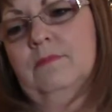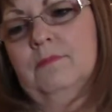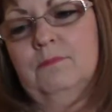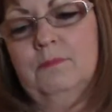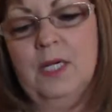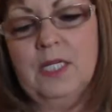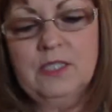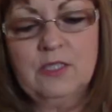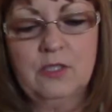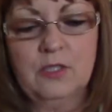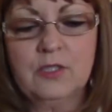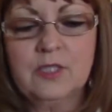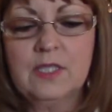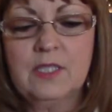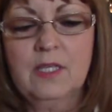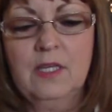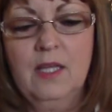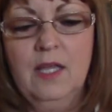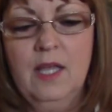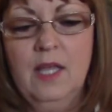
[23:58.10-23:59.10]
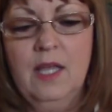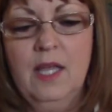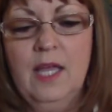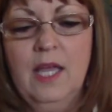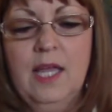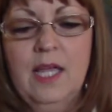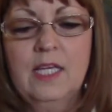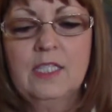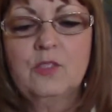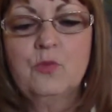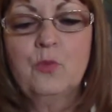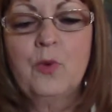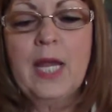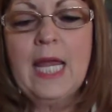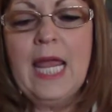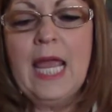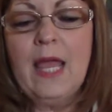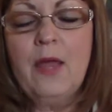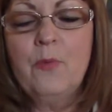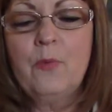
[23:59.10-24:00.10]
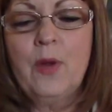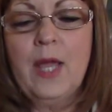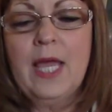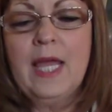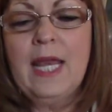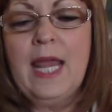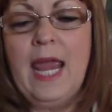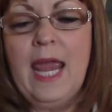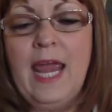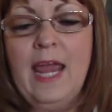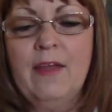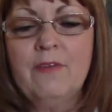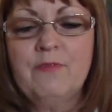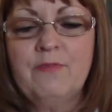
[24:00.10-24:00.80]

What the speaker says: bustles is Red Ant